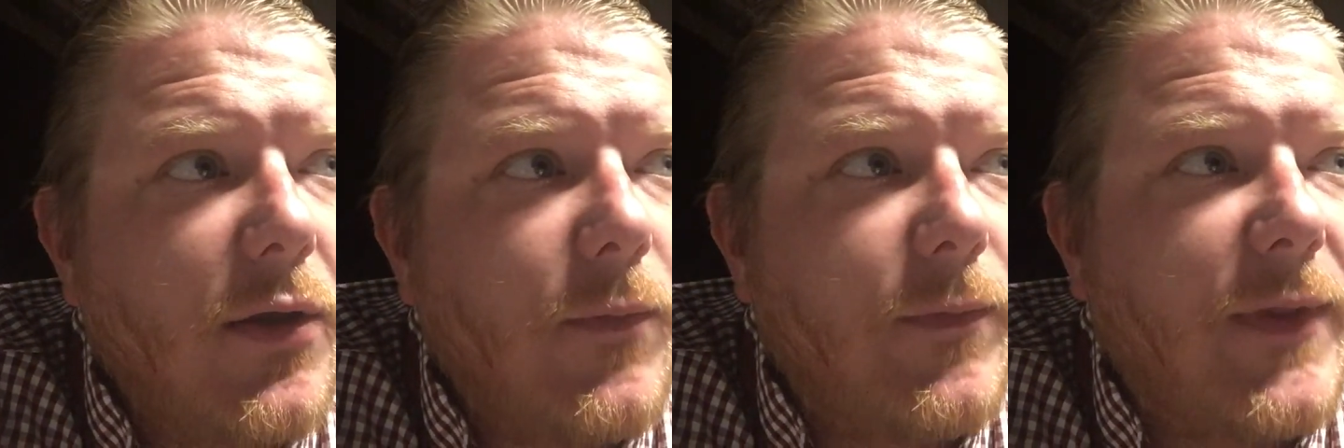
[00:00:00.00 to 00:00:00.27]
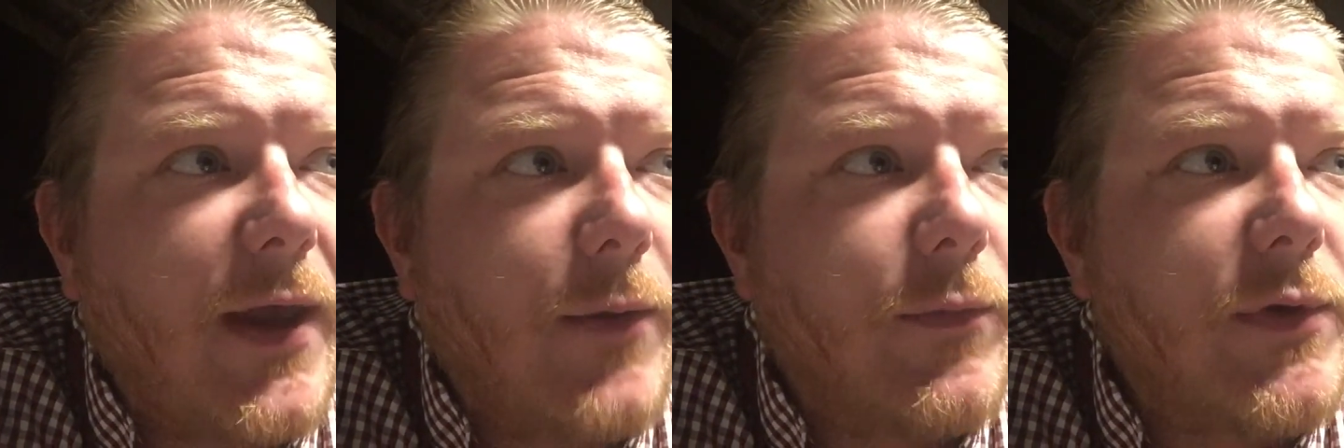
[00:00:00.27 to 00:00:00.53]

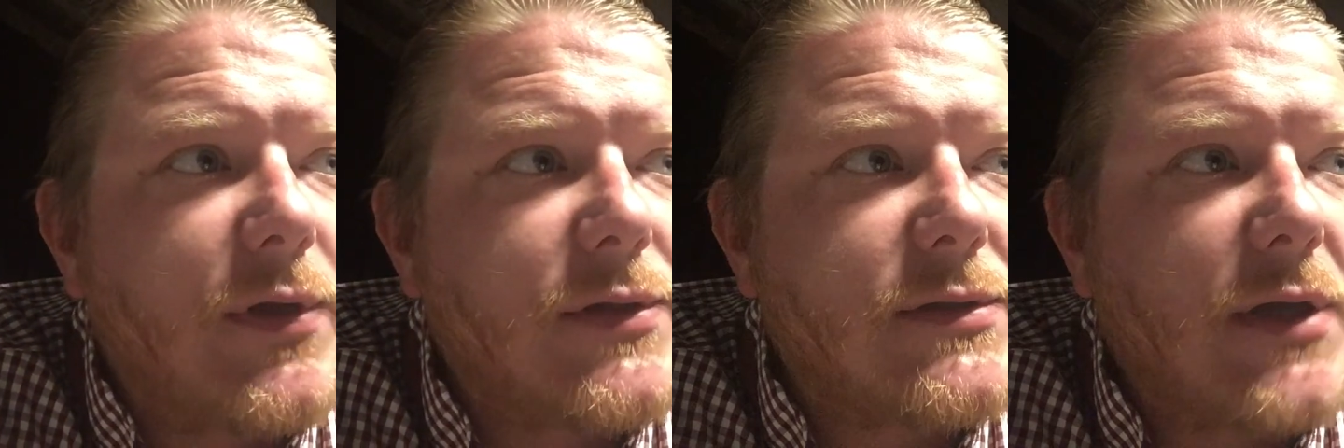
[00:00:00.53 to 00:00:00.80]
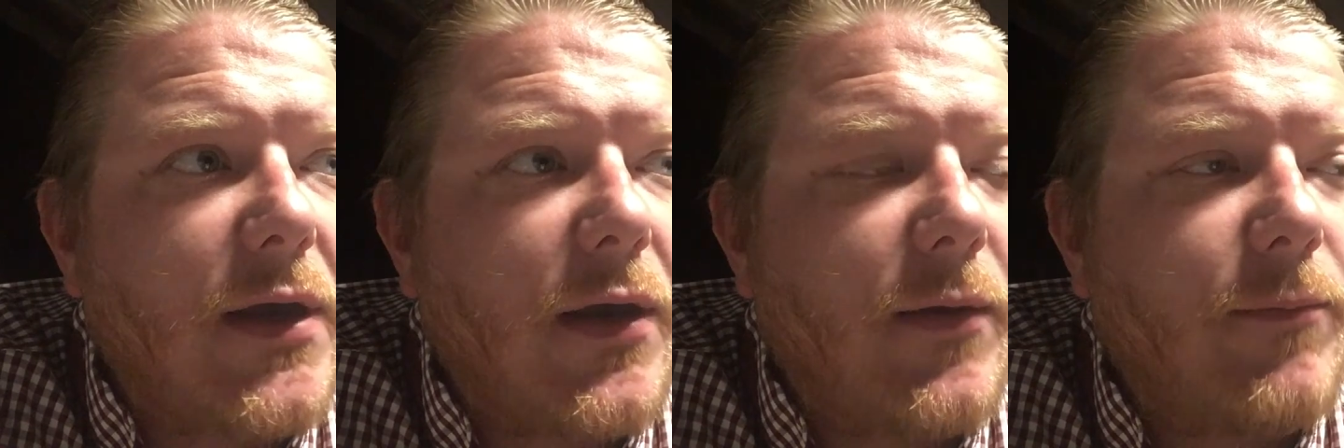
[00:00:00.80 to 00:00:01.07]
that was
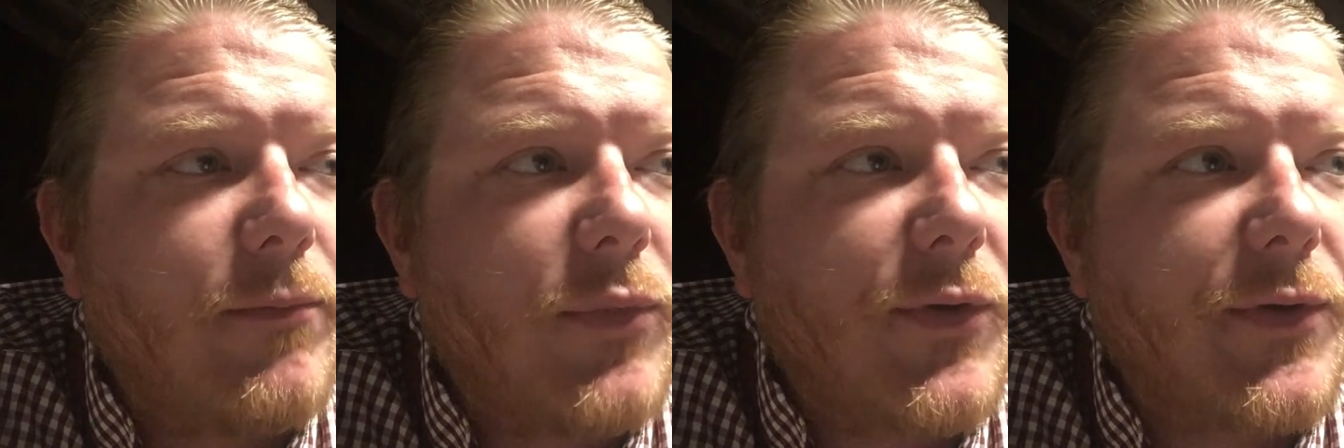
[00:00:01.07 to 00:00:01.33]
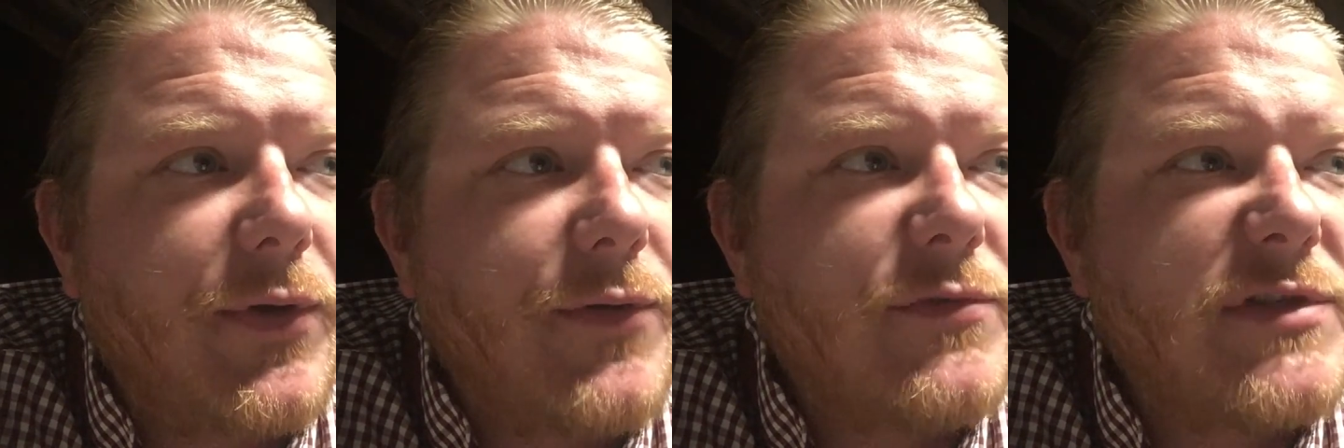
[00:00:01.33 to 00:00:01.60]

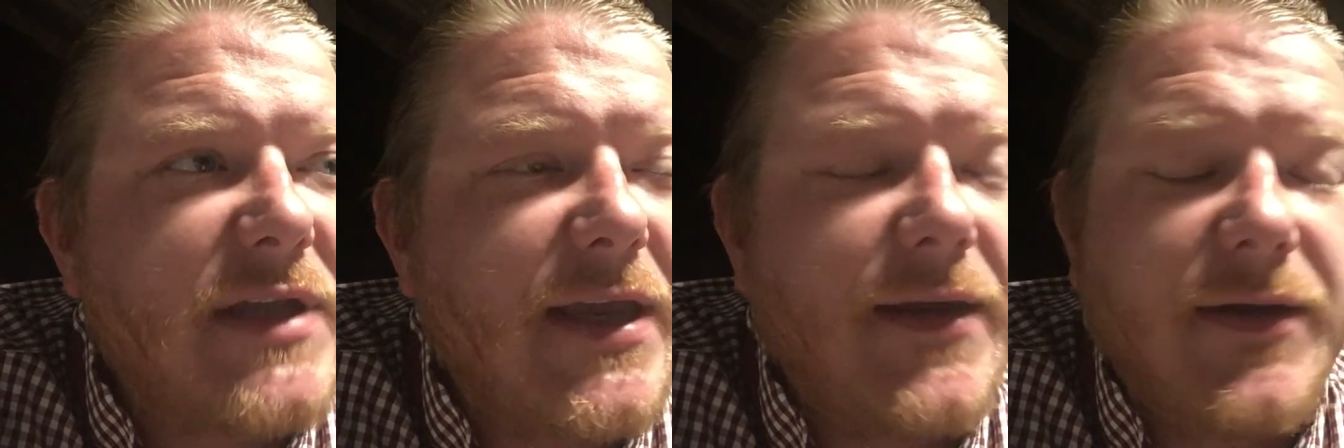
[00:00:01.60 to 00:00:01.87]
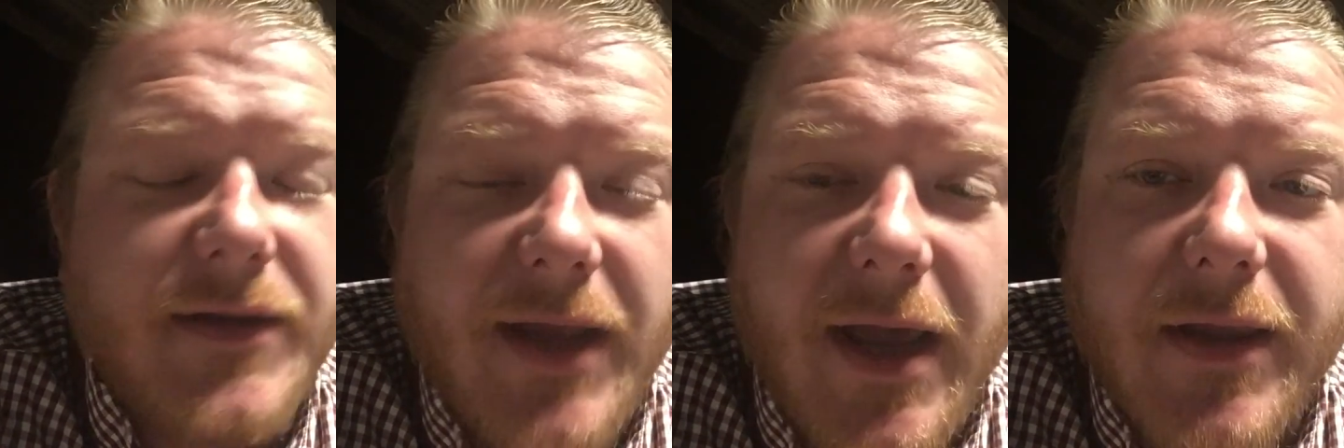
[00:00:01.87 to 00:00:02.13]
produced in
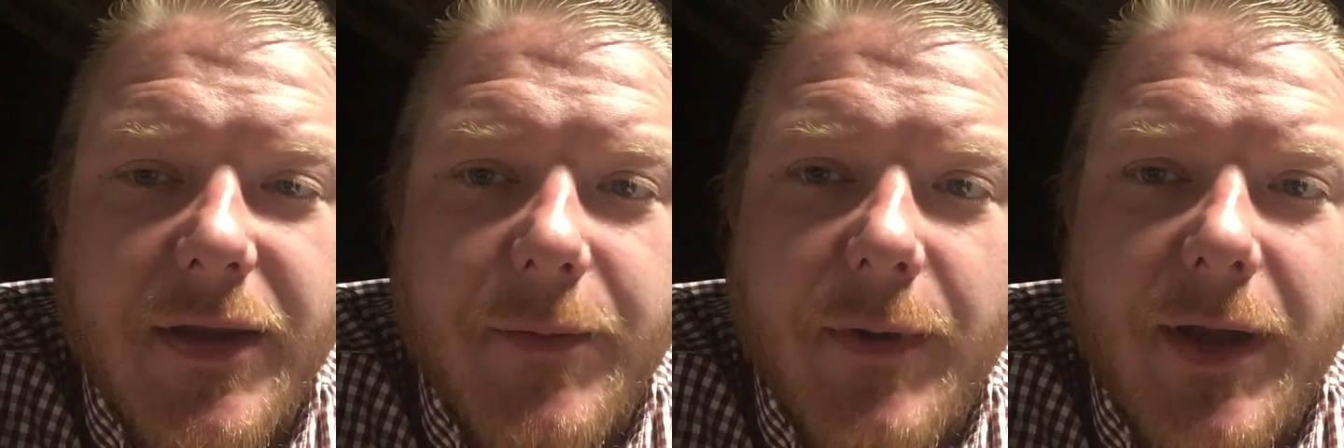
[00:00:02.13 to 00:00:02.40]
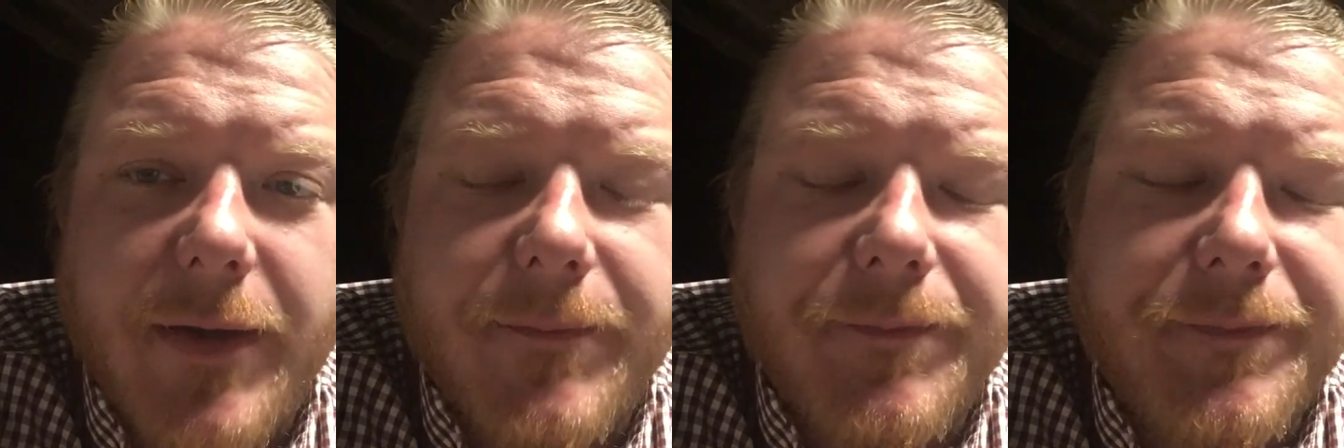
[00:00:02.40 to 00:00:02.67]
an
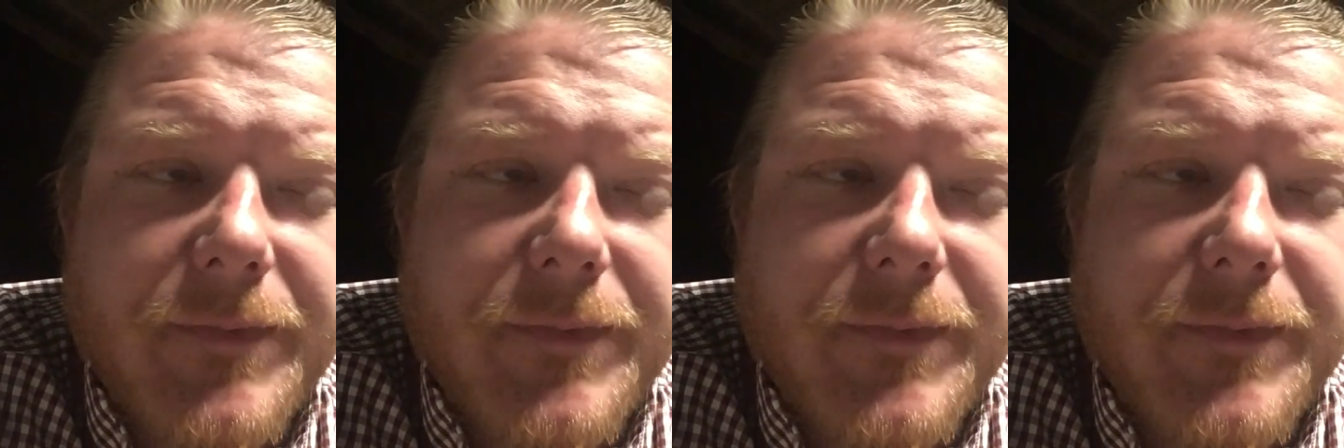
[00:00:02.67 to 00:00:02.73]
alleyway.